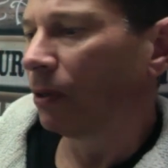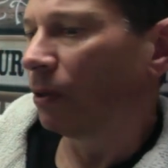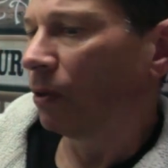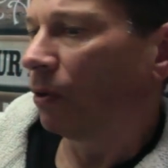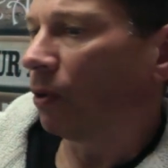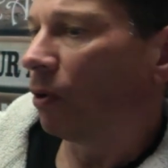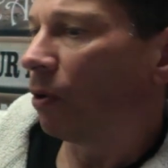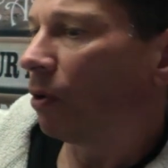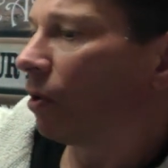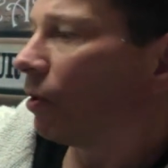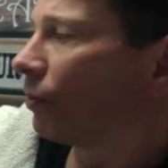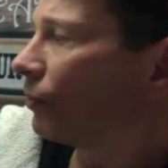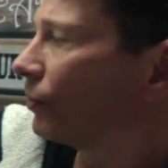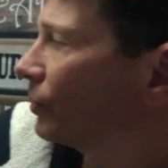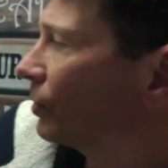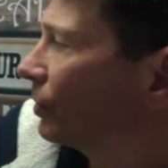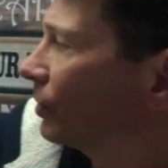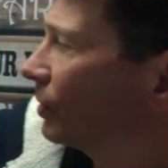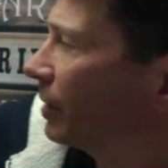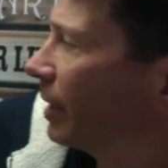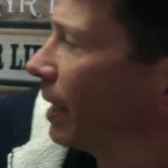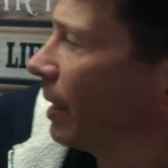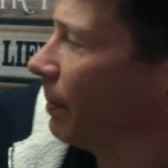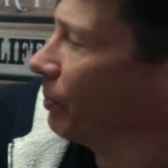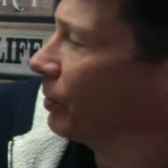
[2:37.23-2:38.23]
all the
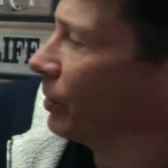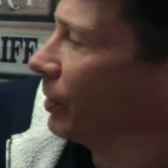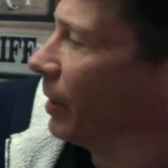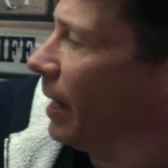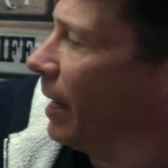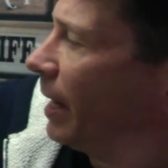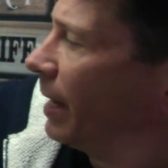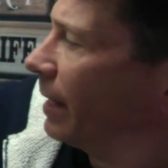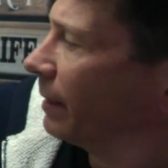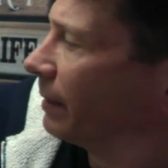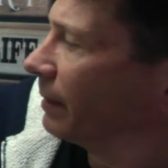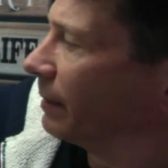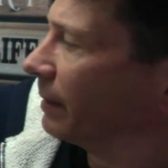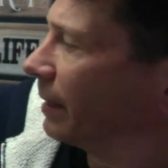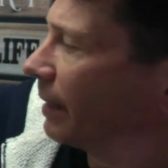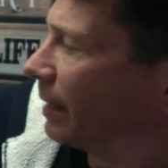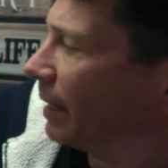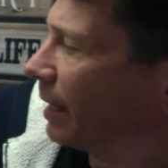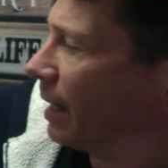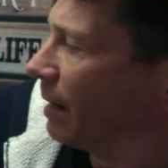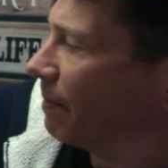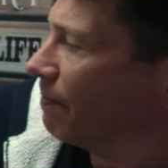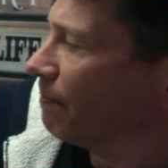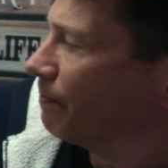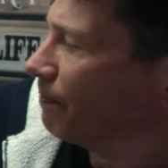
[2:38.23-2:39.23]
steps ahead of
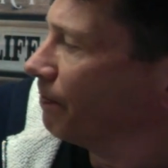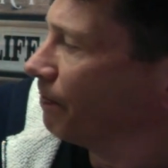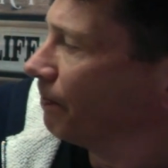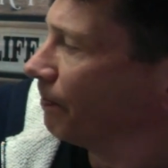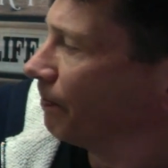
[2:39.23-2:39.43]
time,